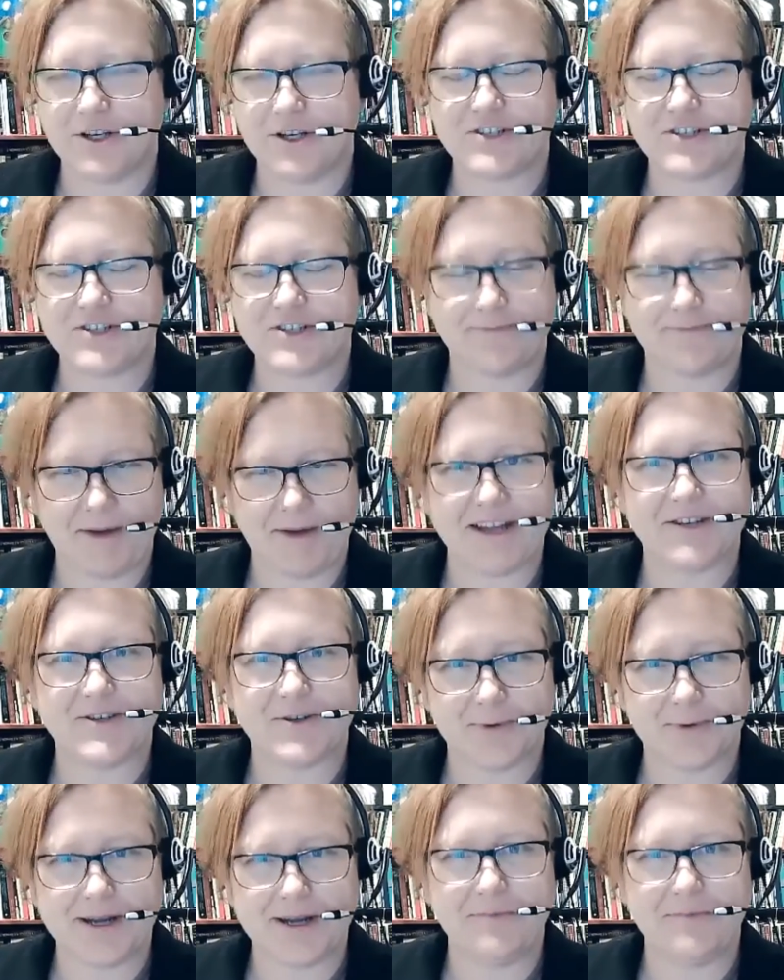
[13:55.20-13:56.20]
you just get paid to
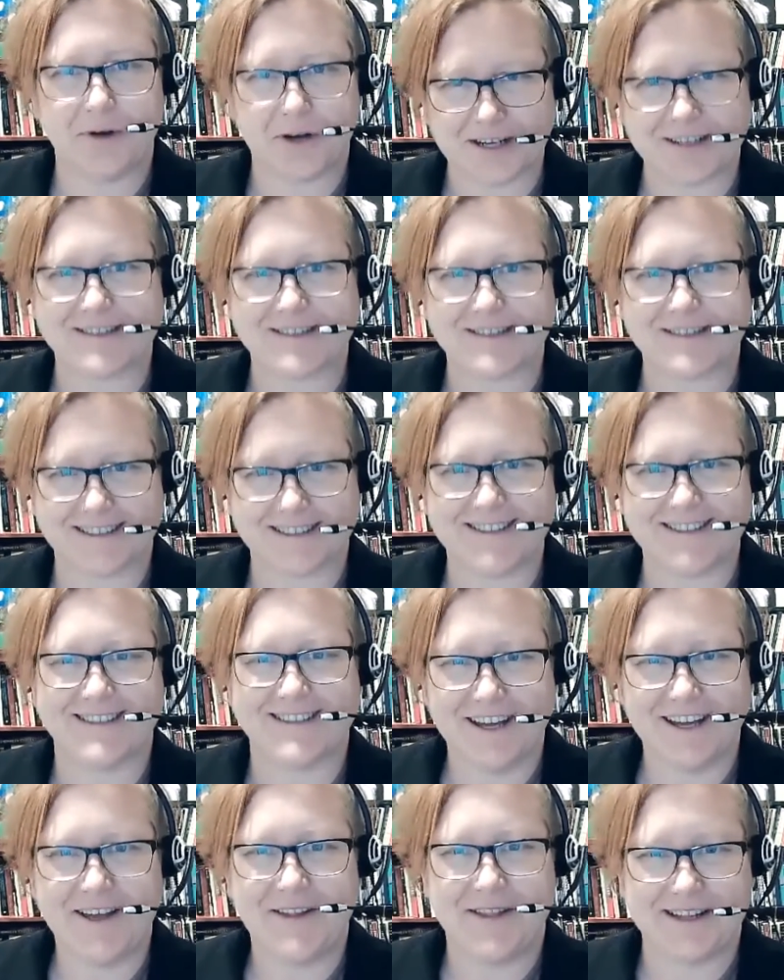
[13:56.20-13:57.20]
read books that's
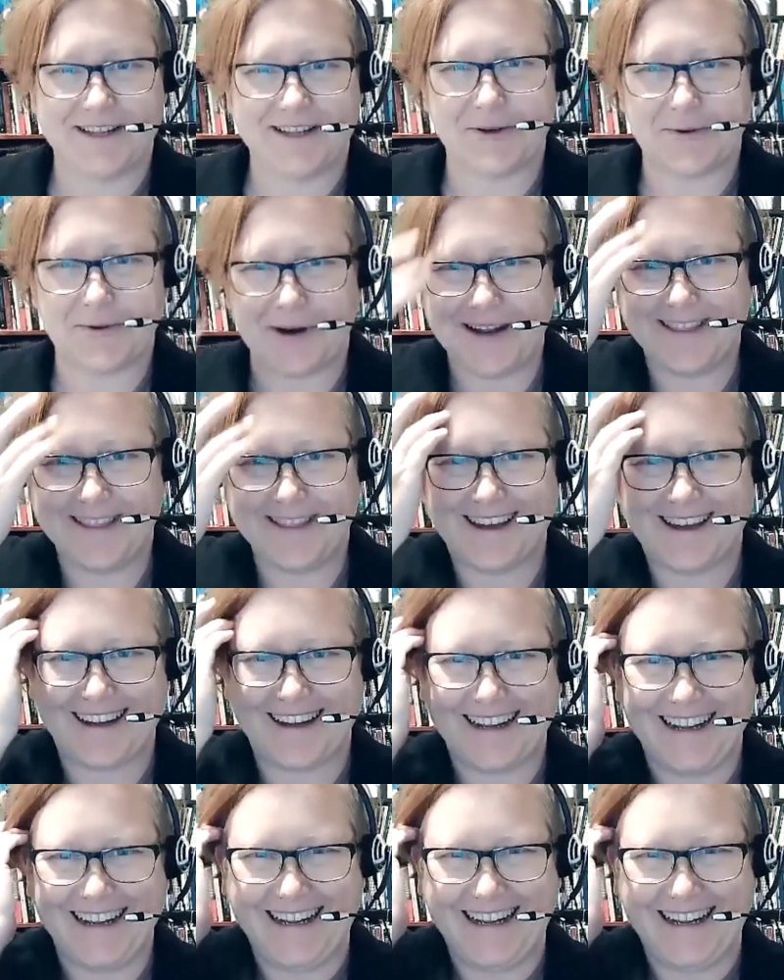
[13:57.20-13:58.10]
yeah